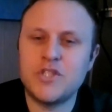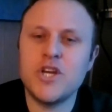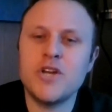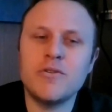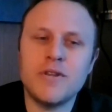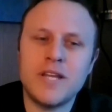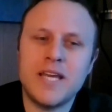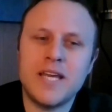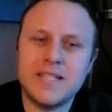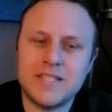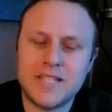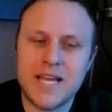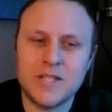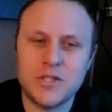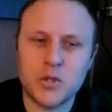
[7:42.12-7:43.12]
But
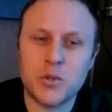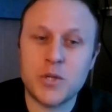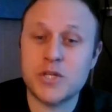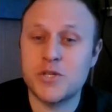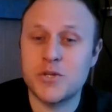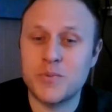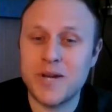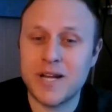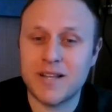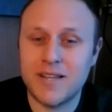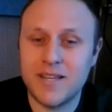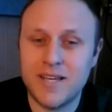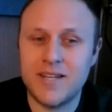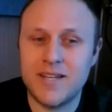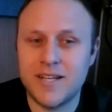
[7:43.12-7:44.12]
generally, to answer your
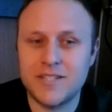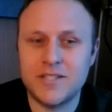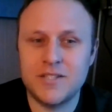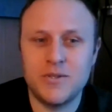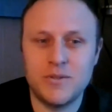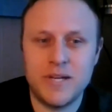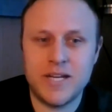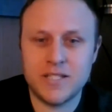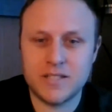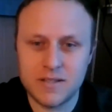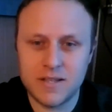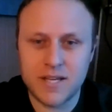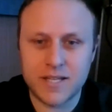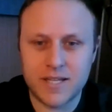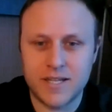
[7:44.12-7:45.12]
question directly and not
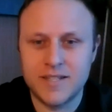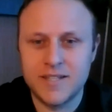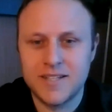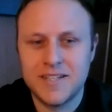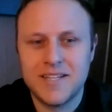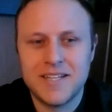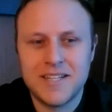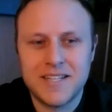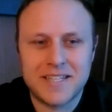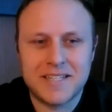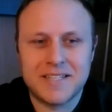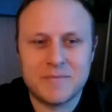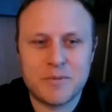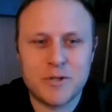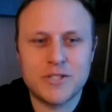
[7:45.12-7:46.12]
to answer it like
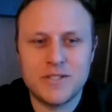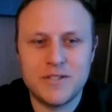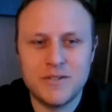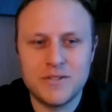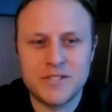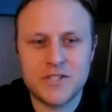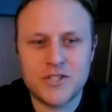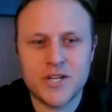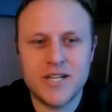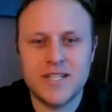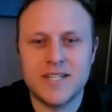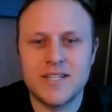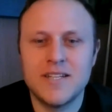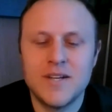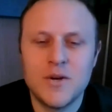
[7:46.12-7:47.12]
a person
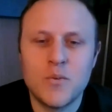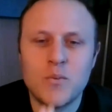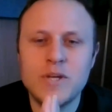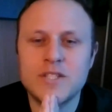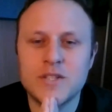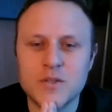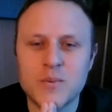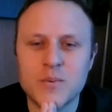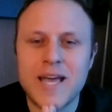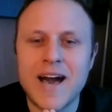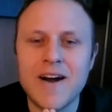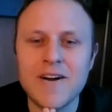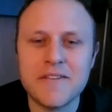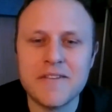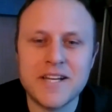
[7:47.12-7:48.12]
who's trying to
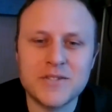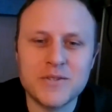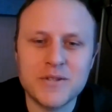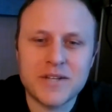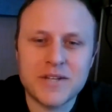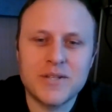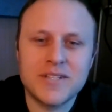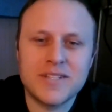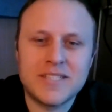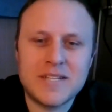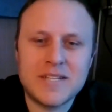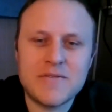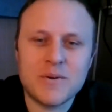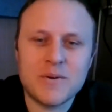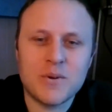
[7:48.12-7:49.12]
weasel his way out of
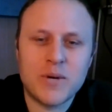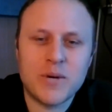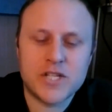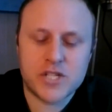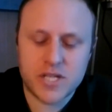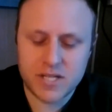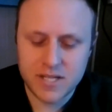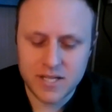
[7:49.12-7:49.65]
answering the difficult